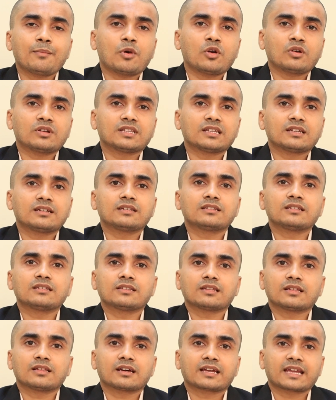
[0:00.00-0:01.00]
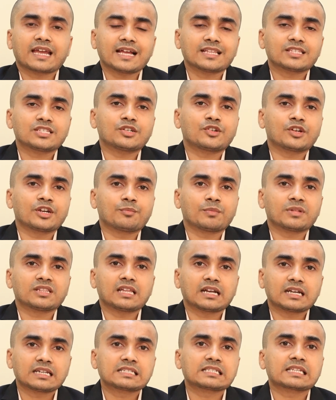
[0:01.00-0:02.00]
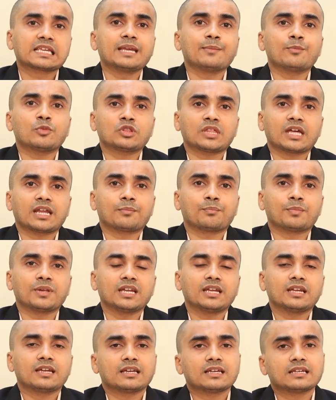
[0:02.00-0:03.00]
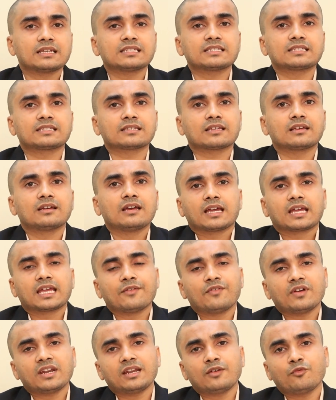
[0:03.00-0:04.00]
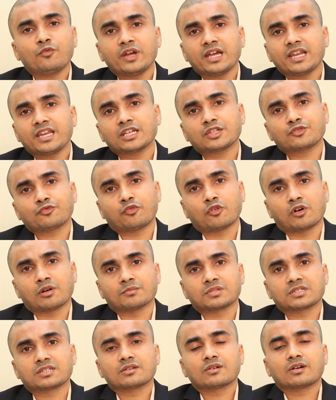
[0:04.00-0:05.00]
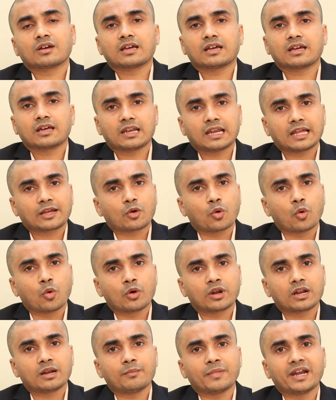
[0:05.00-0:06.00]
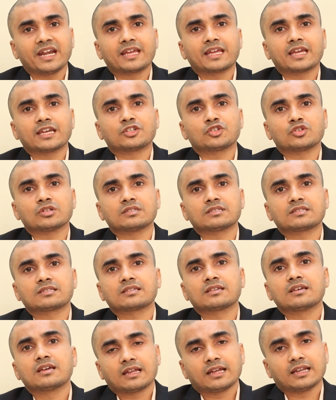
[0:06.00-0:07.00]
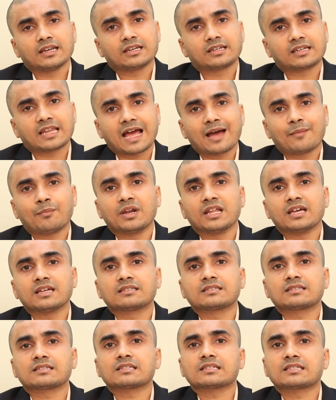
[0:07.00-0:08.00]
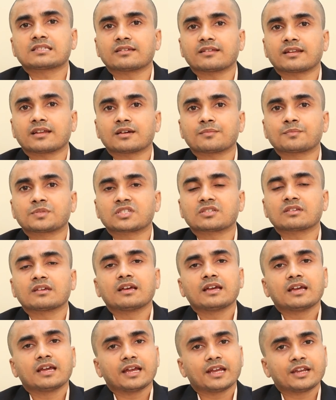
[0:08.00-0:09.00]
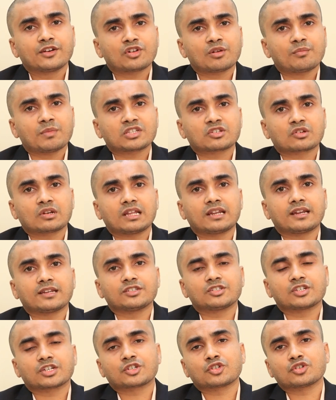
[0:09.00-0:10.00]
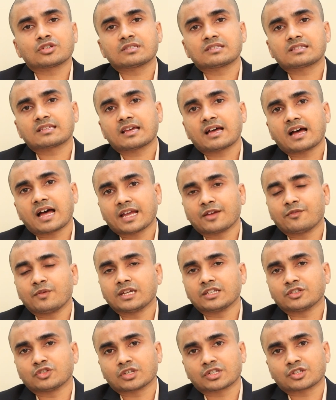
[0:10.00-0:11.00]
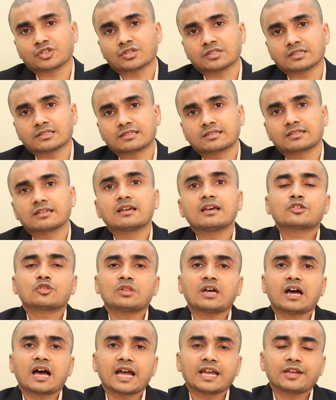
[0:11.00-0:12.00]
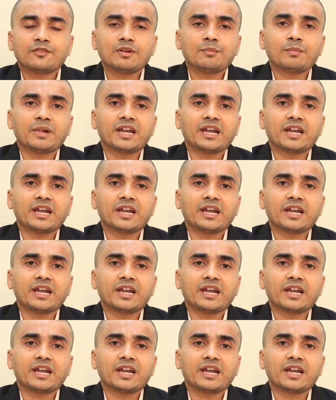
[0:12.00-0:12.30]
about the cancer treatment, that is chemotherapy, is given in various forms like oral medications, in tablets, syrups, intramuscular injections, IV injections. So the IV